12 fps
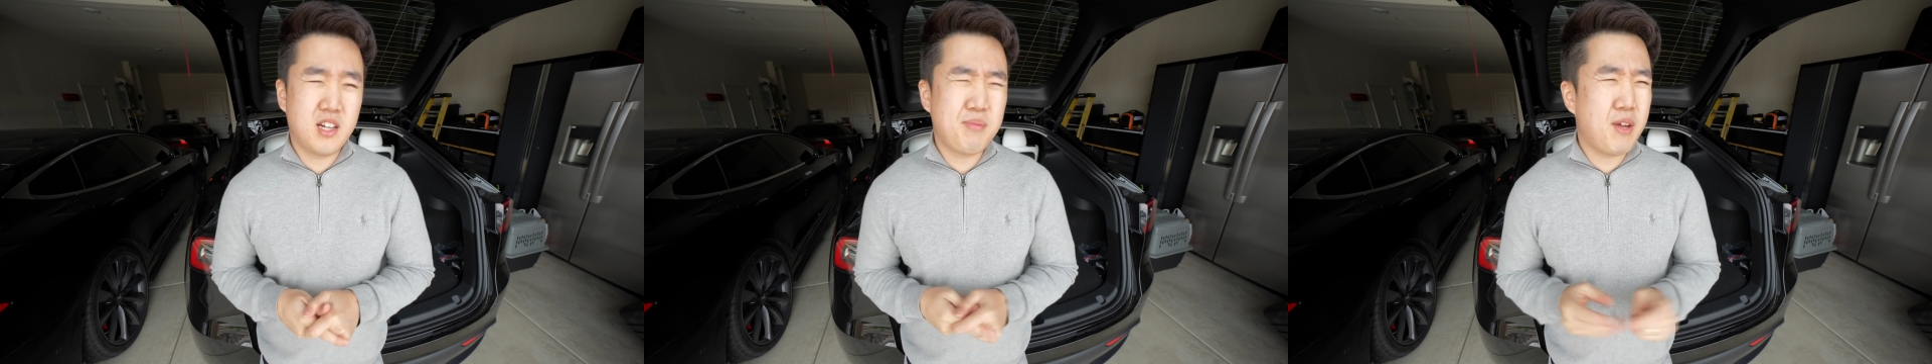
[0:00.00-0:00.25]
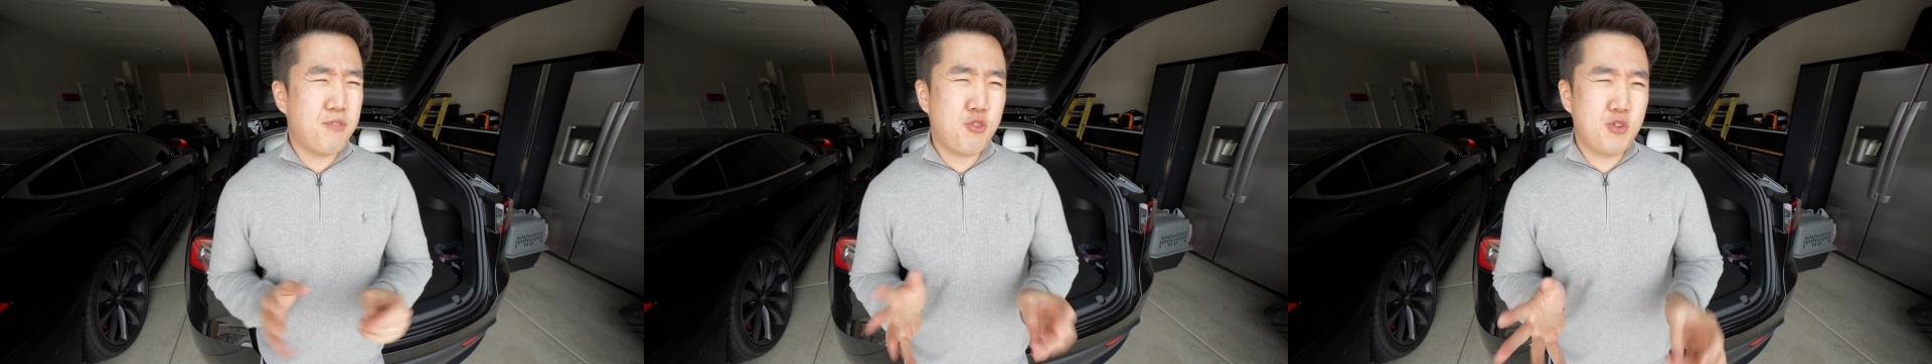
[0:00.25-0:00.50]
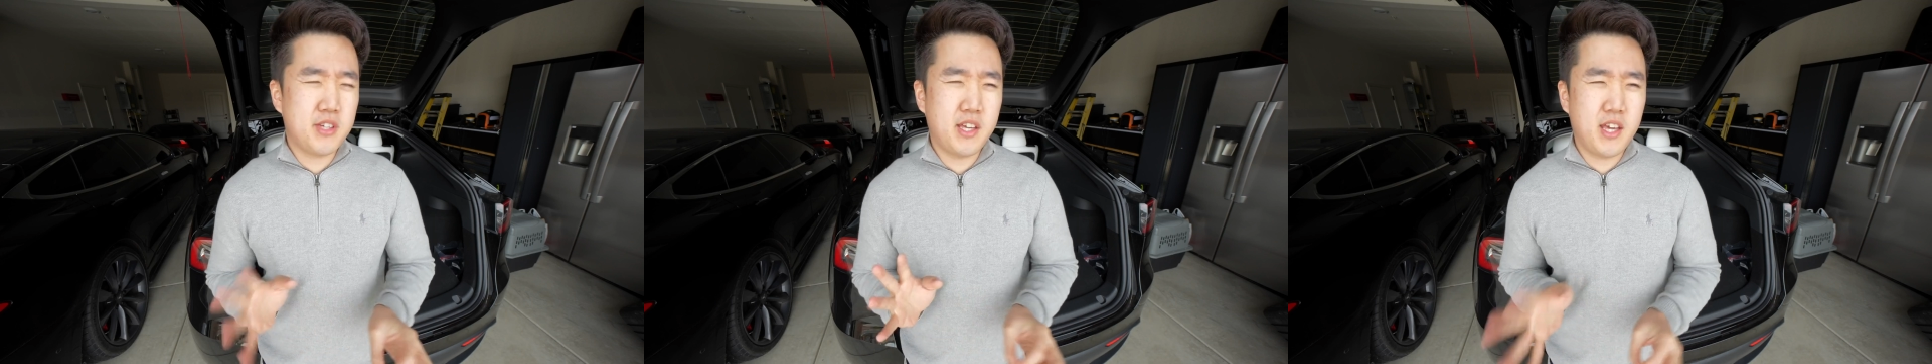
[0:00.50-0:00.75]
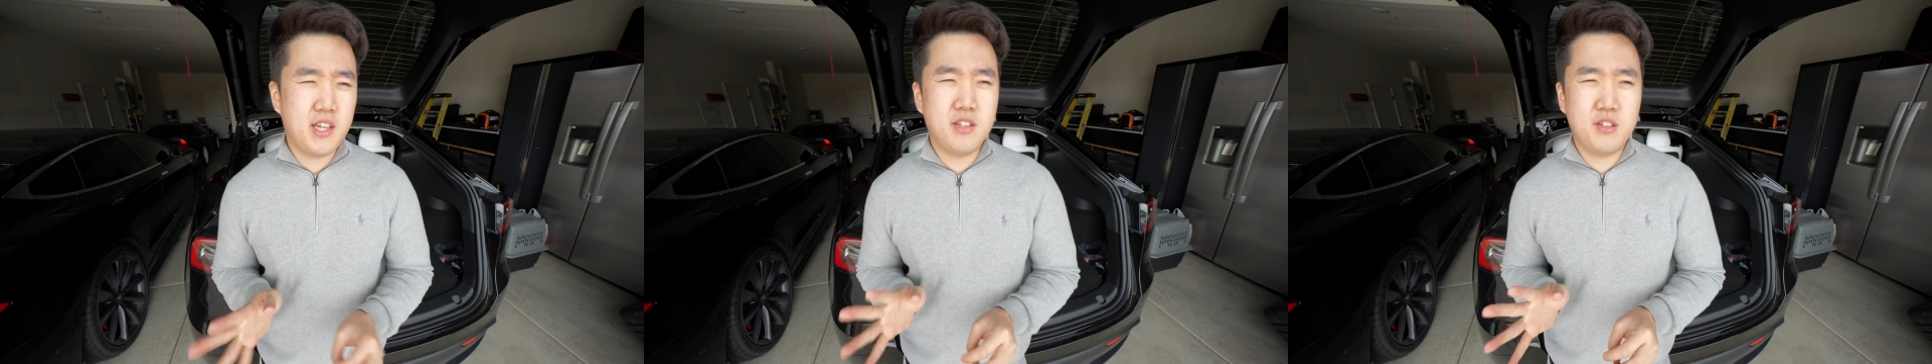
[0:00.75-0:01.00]
I'm at
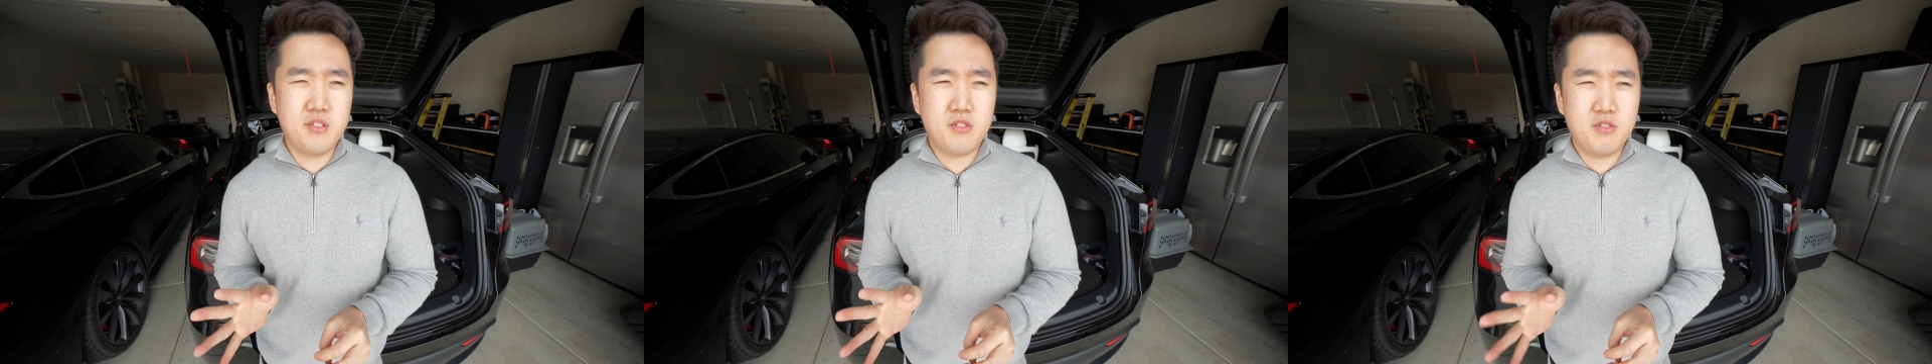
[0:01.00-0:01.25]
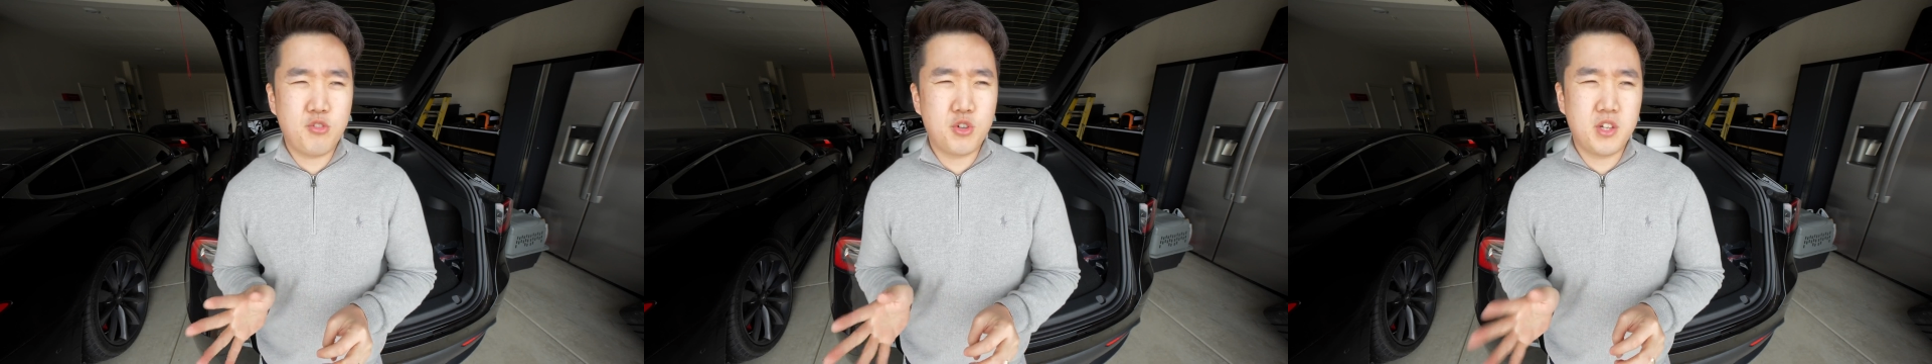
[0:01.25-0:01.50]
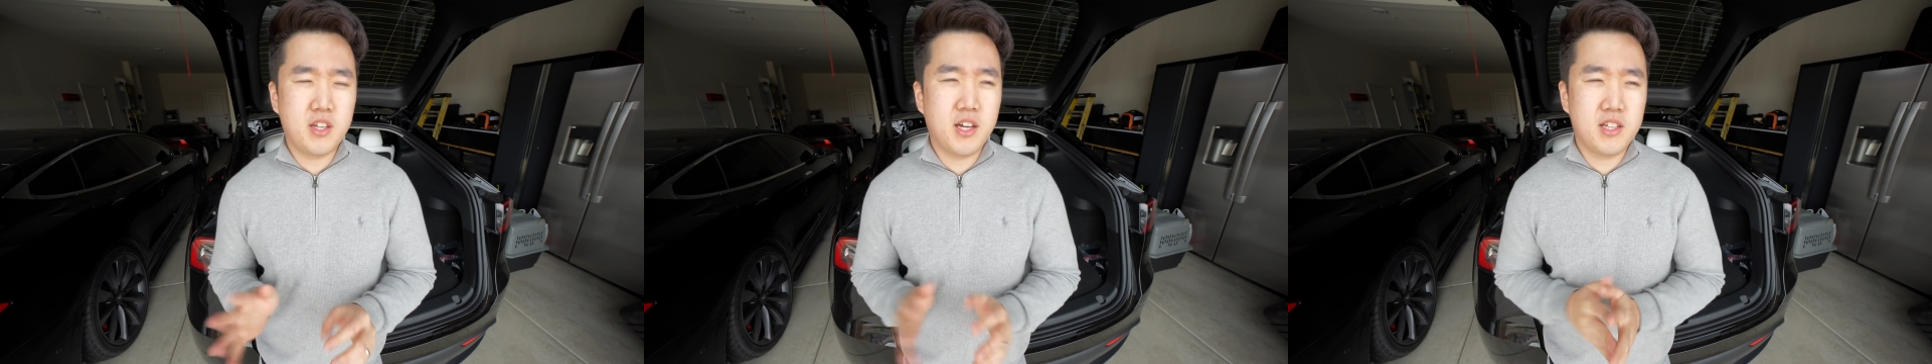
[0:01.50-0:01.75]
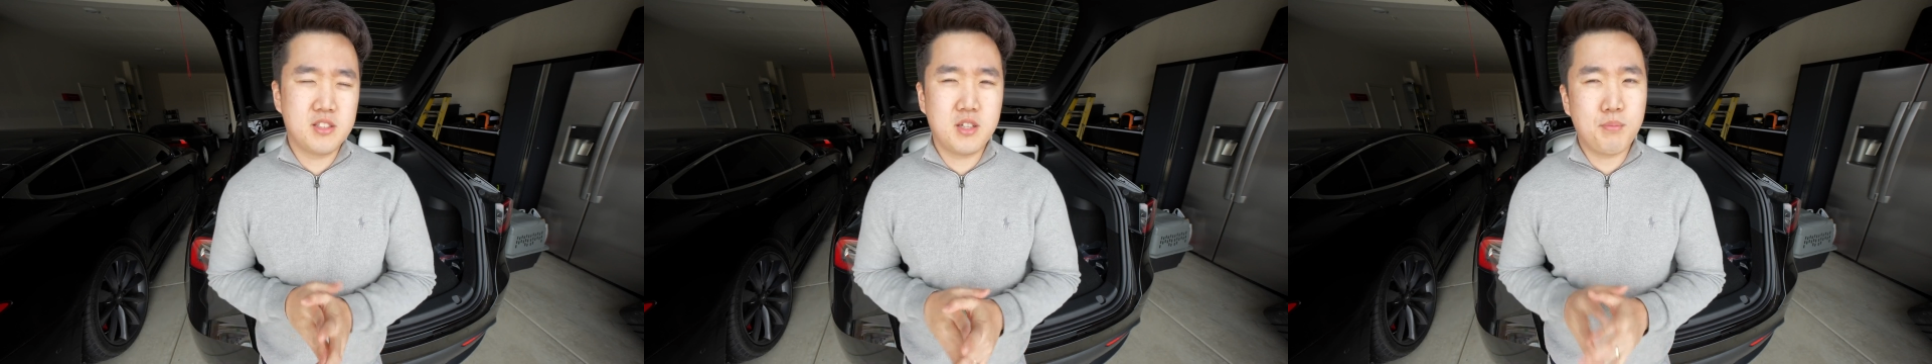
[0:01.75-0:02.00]
48,
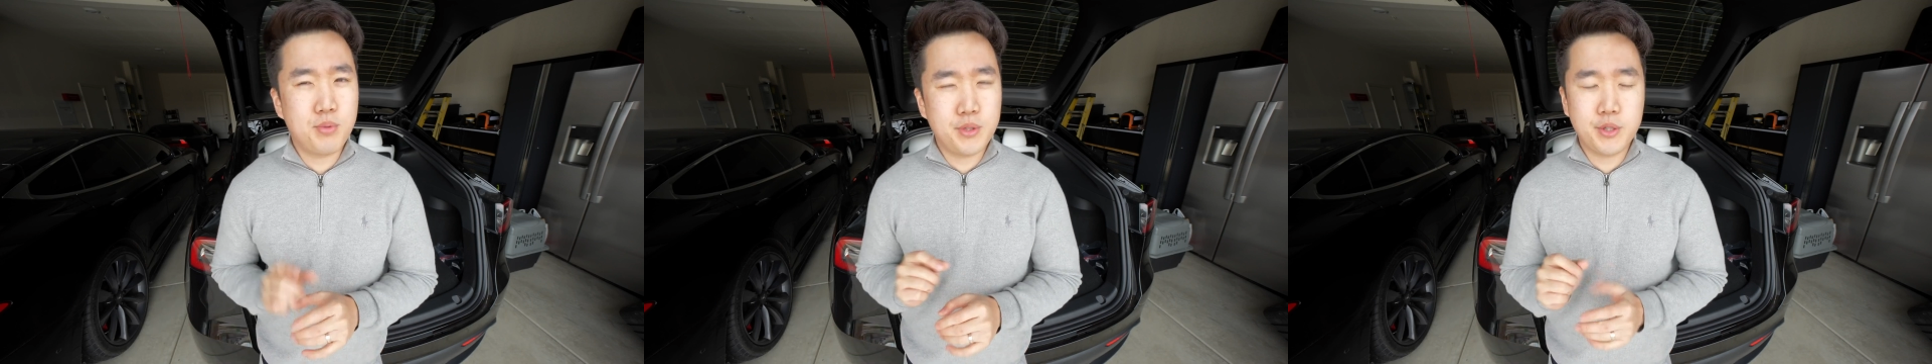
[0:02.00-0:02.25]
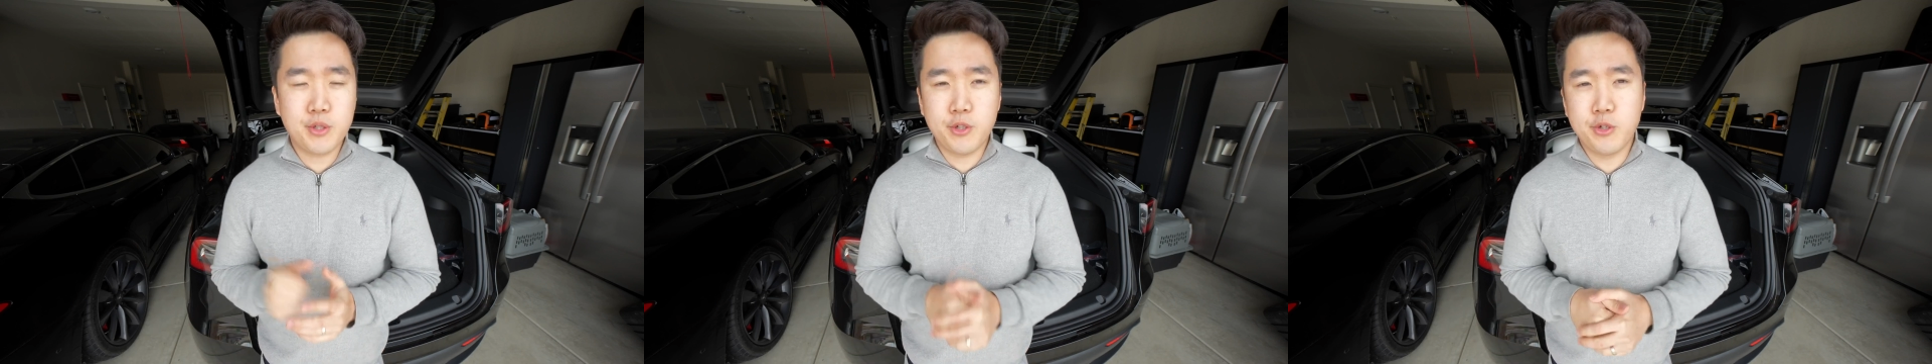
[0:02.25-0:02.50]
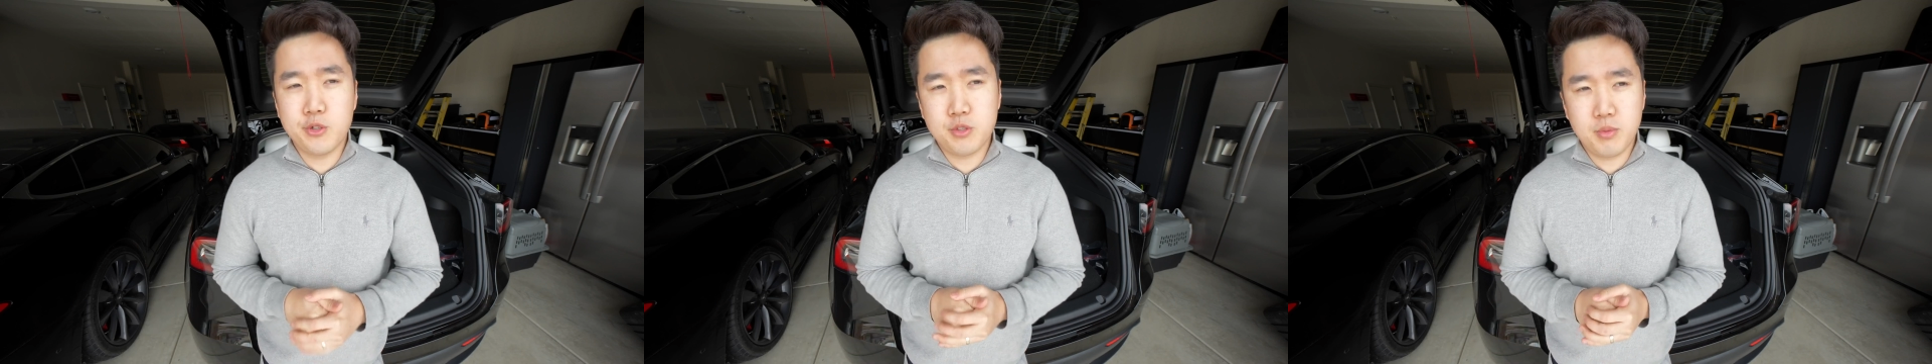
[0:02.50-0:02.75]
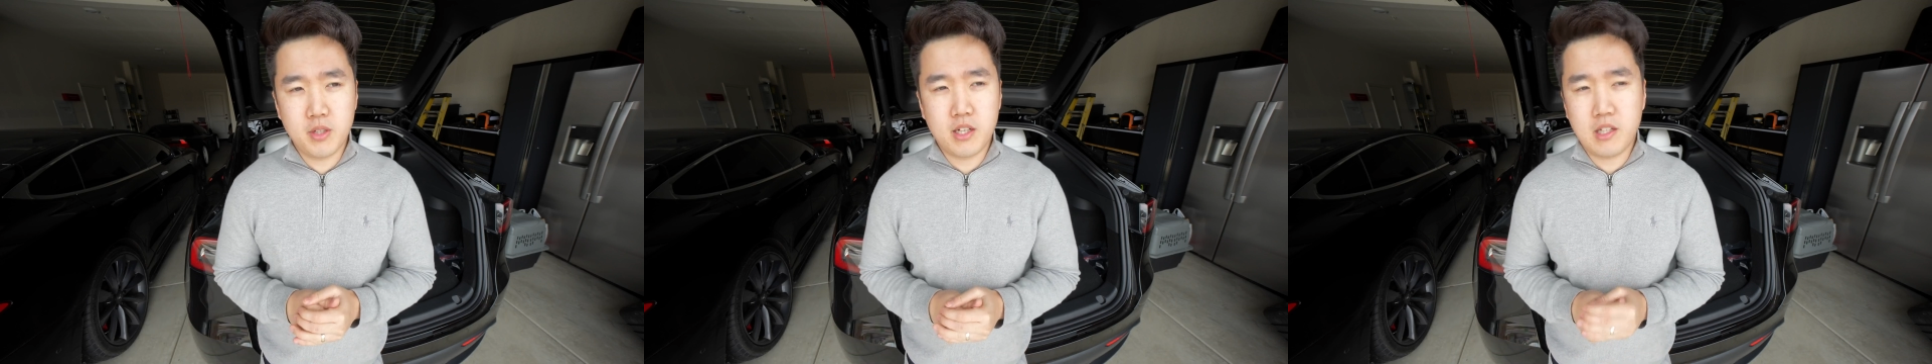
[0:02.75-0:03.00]
49, so I'm pretty close,
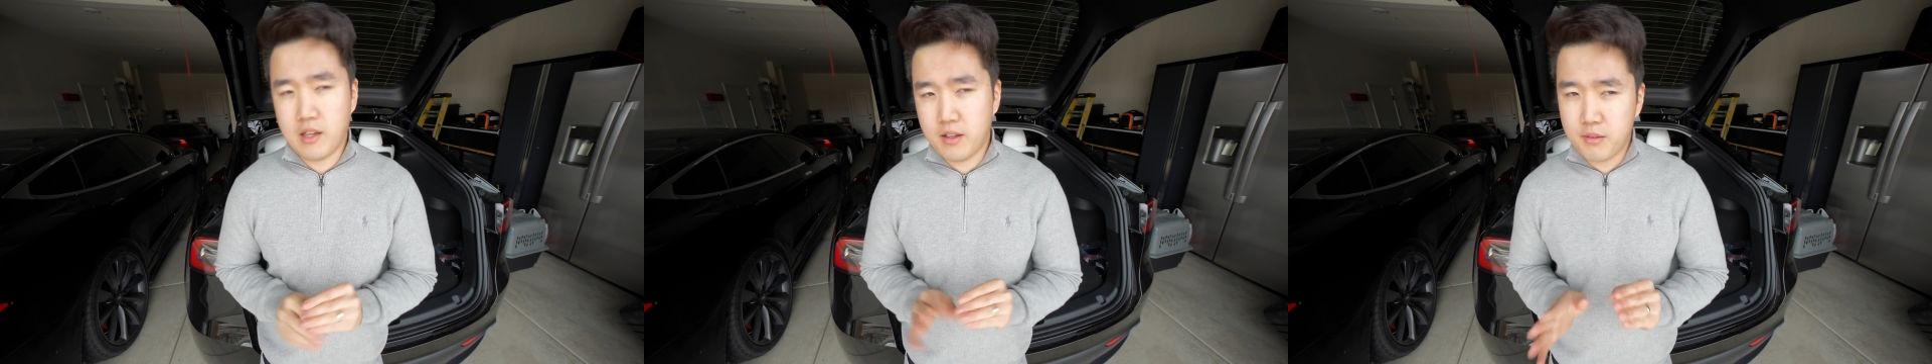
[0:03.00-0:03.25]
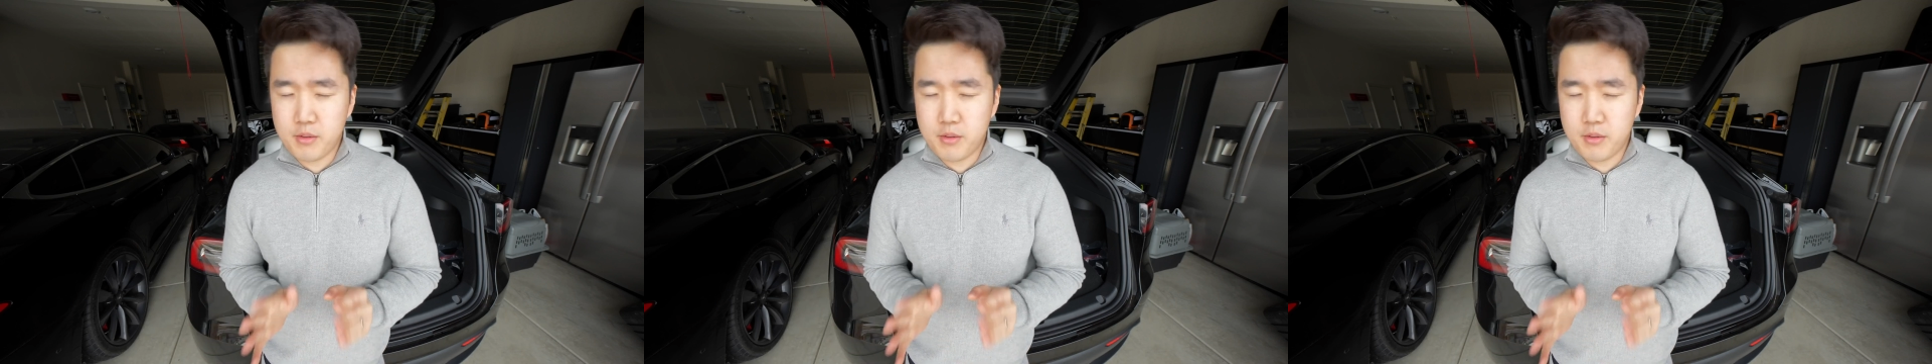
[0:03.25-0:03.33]
but I